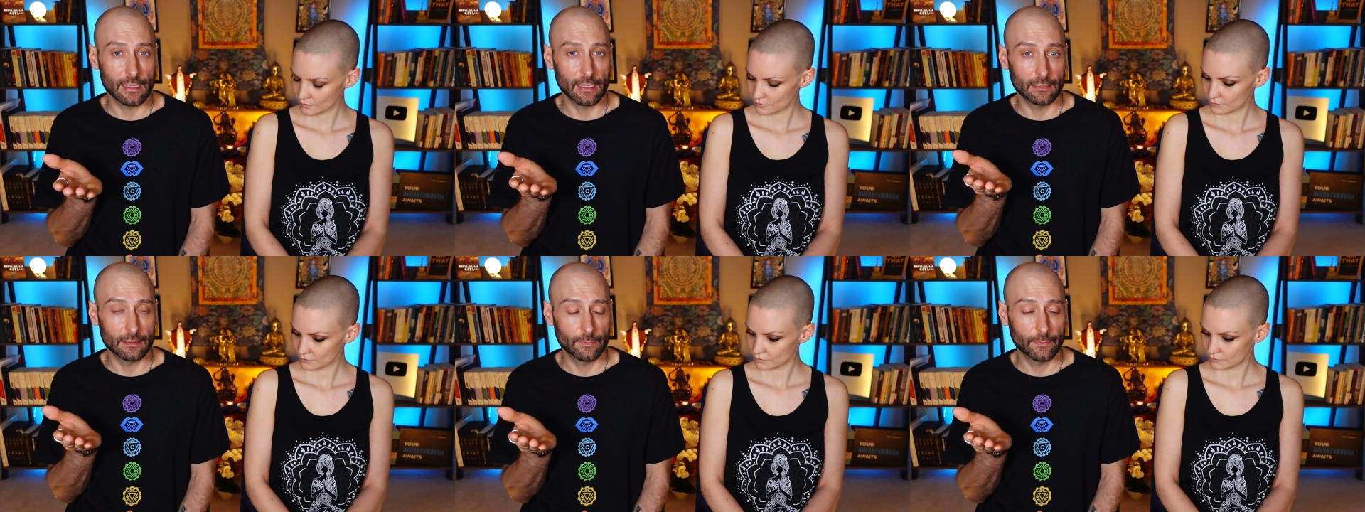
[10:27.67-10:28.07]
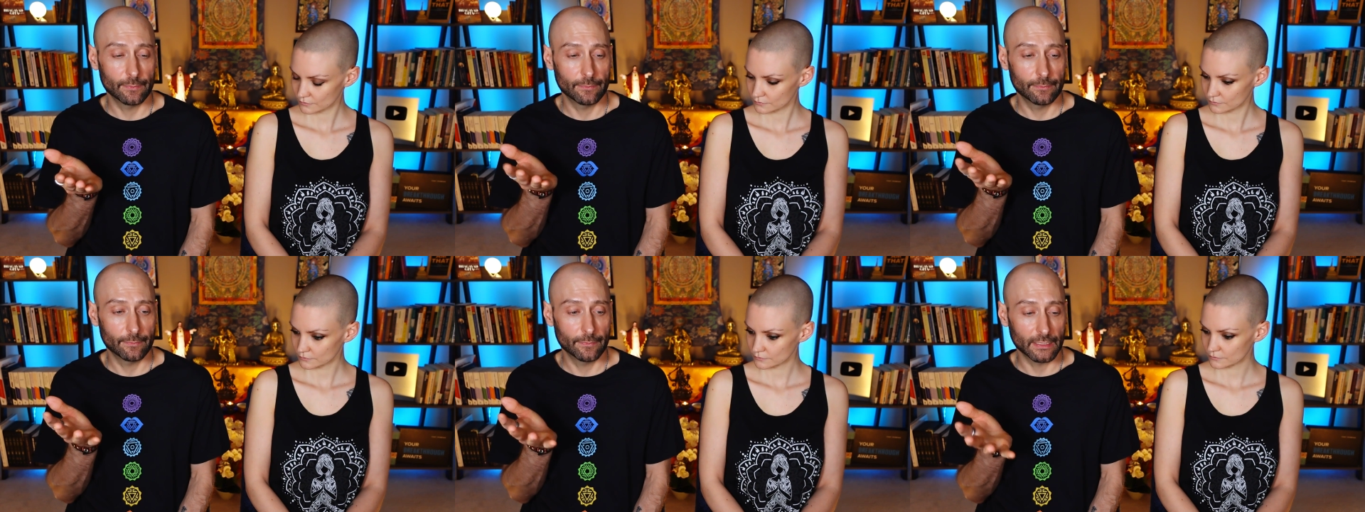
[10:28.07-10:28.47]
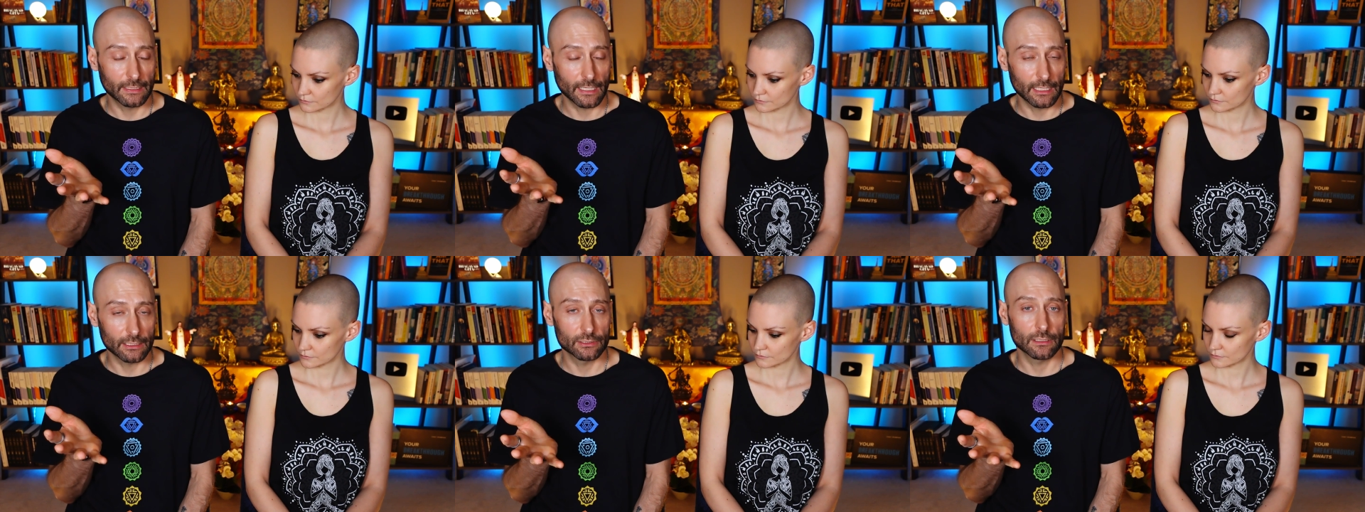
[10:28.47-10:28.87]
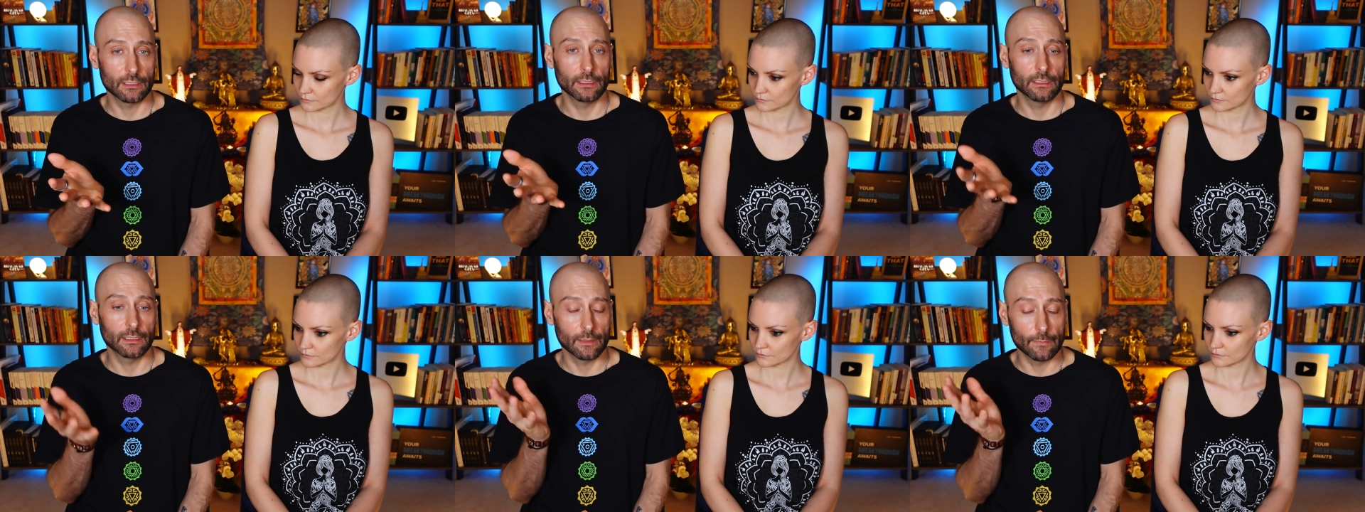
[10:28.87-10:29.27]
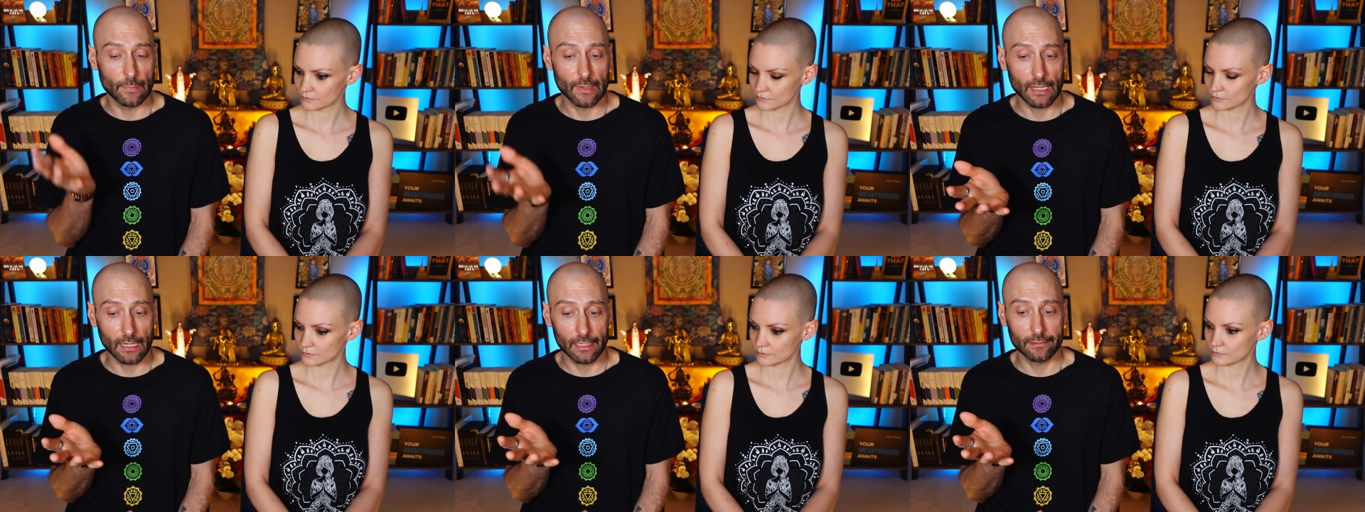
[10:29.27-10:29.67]
Speaker 1: that Patanjali
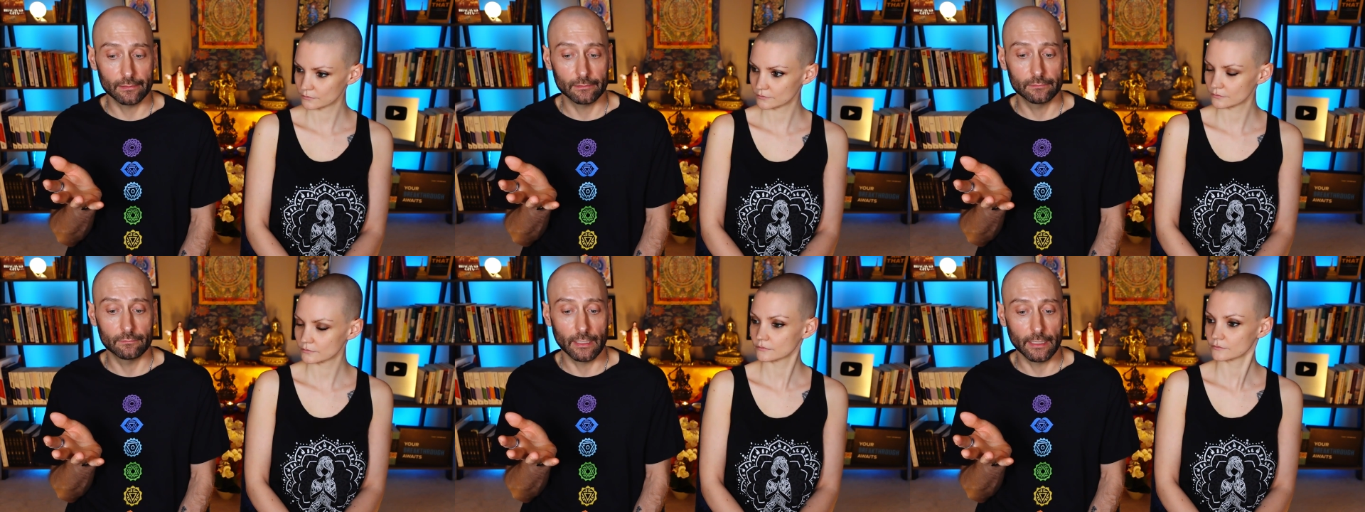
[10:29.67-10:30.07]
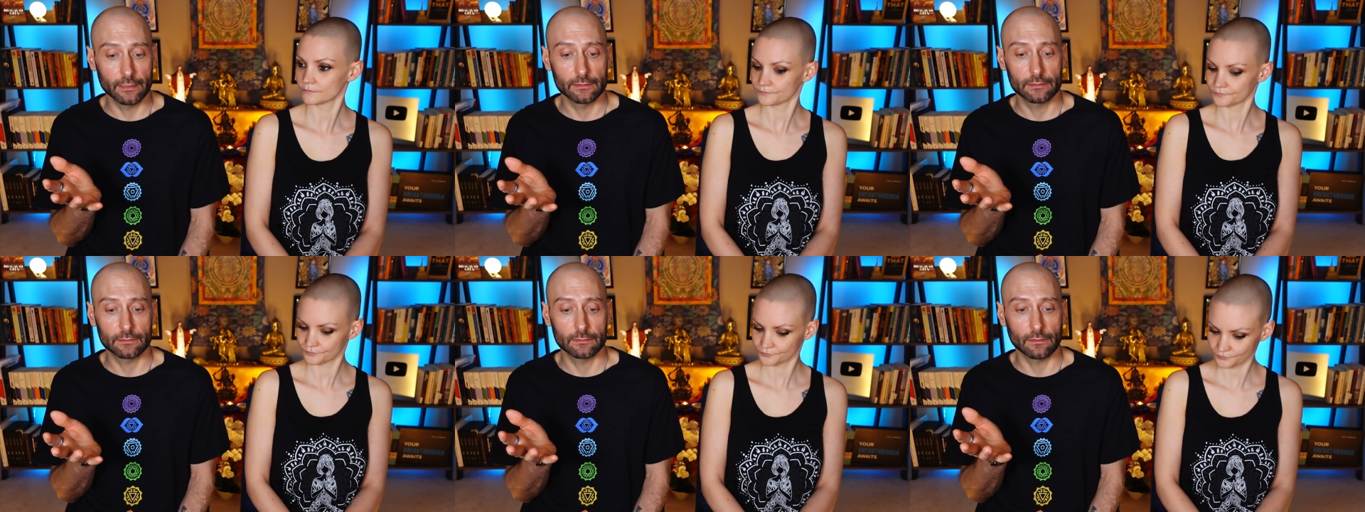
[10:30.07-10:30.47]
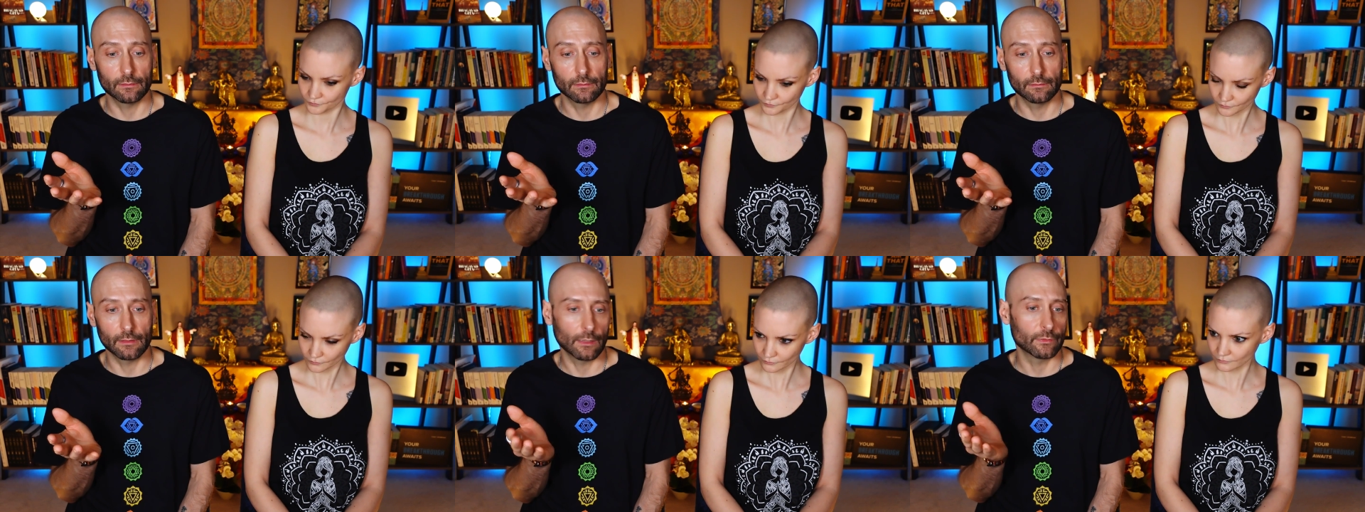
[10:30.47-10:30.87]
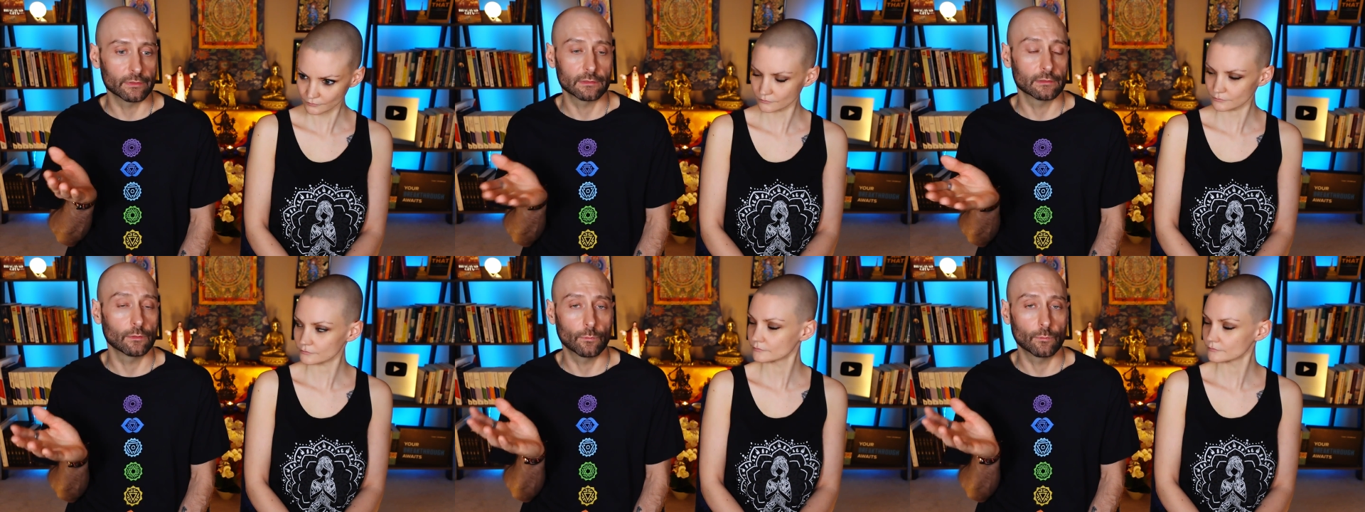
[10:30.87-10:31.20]
compiled, right? So I wasn't